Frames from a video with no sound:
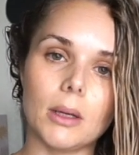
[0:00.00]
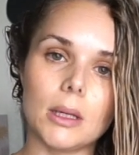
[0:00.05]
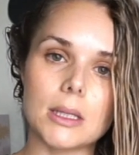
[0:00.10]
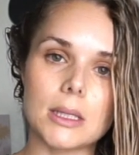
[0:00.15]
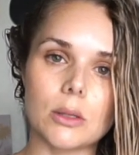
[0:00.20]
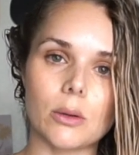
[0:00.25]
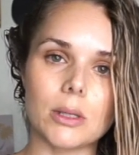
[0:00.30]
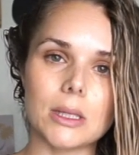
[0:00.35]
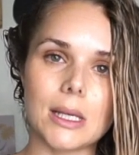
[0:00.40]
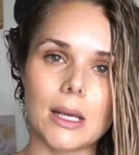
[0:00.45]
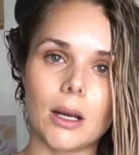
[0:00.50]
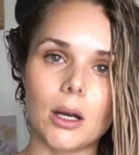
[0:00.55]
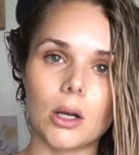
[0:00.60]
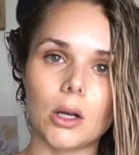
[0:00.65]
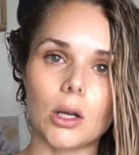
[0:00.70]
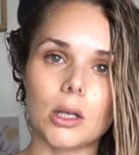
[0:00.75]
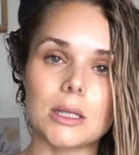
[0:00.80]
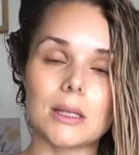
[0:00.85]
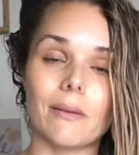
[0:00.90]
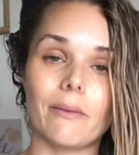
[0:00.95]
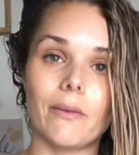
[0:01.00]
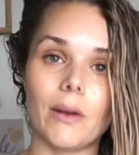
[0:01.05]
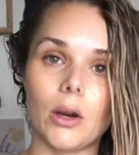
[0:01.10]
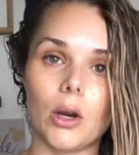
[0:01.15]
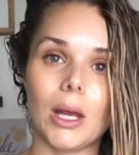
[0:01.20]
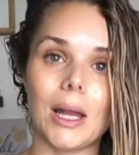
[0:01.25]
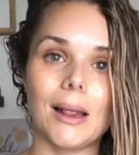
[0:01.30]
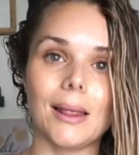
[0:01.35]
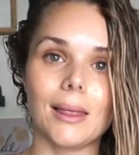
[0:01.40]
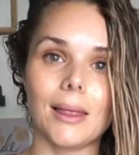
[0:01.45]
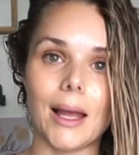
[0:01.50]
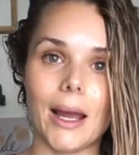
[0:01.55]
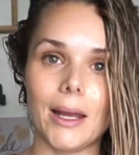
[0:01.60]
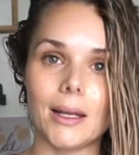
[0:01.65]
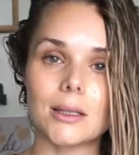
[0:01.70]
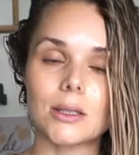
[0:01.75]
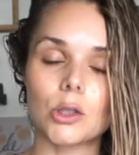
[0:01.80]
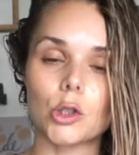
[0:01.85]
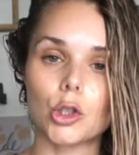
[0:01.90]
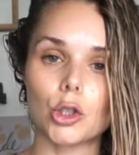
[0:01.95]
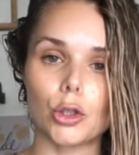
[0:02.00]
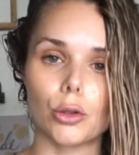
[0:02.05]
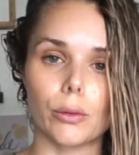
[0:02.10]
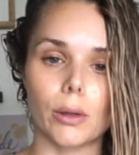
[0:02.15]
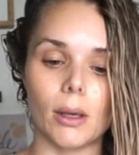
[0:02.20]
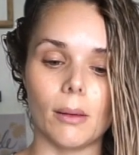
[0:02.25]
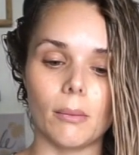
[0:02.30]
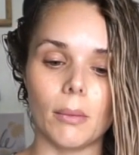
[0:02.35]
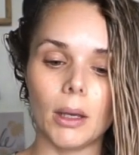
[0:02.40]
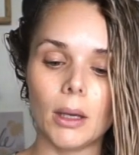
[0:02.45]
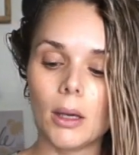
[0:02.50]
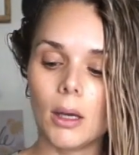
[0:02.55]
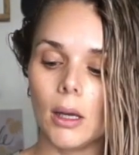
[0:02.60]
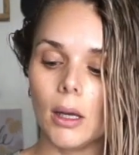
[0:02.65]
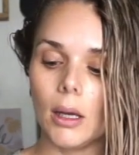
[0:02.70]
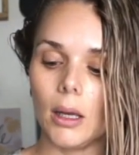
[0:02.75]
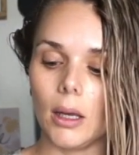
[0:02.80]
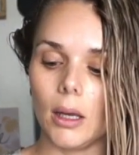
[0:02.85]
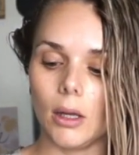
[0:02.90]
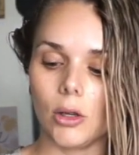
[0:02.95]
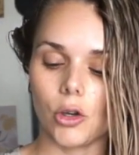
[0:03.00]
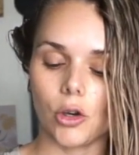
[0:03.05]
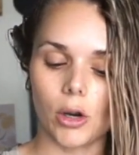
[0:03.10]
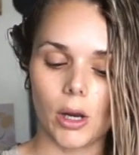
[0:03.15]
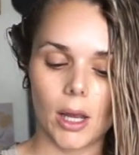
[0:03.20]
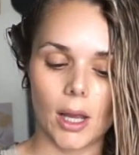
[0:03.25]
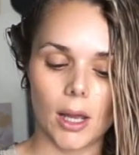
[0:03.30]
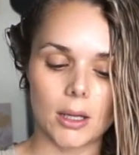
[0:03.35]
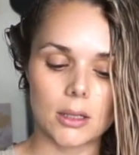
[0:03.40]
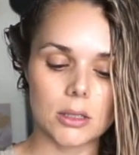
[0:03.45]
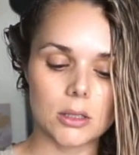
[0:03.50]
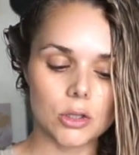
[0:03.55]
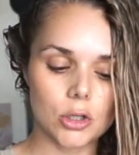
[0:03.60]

It's a very light cream in your hands.